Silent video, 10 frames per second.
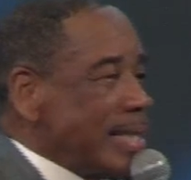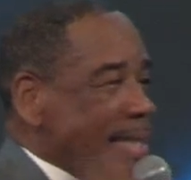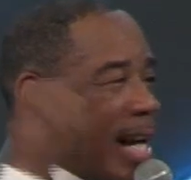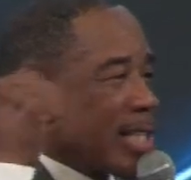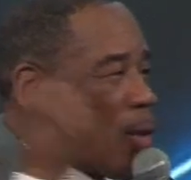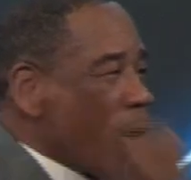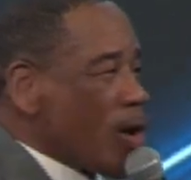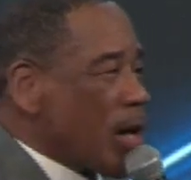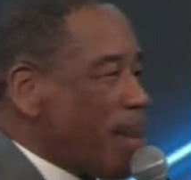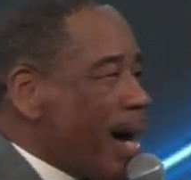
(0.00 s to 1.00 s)
Tell the
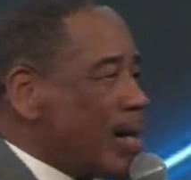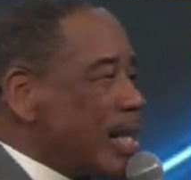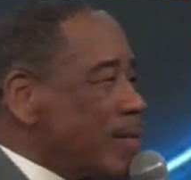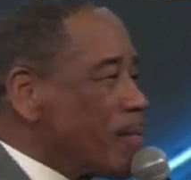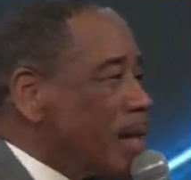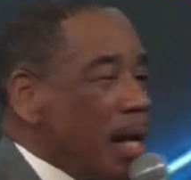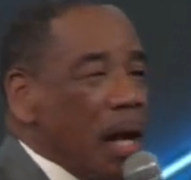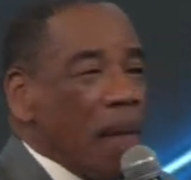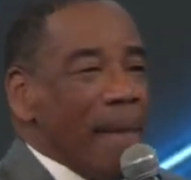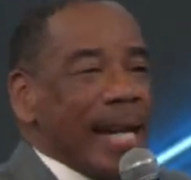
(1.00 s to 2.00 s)
world about it.
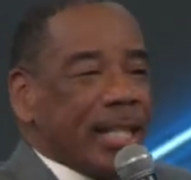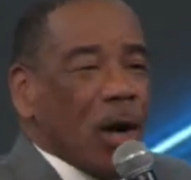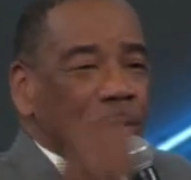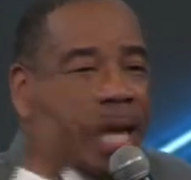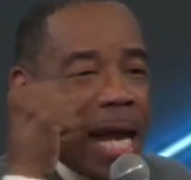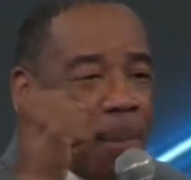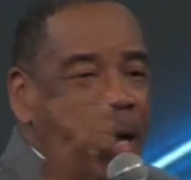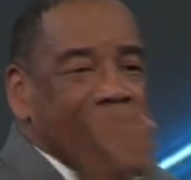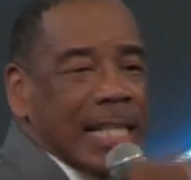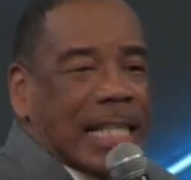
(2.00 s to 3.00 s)
Make your neighbor
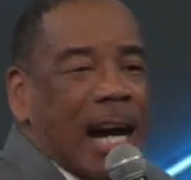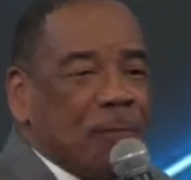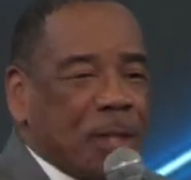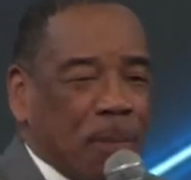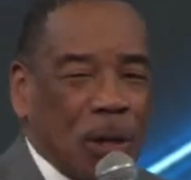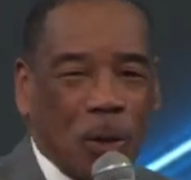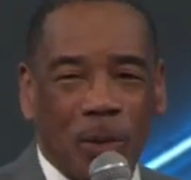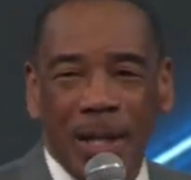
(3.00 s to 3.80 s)
uncomfortable.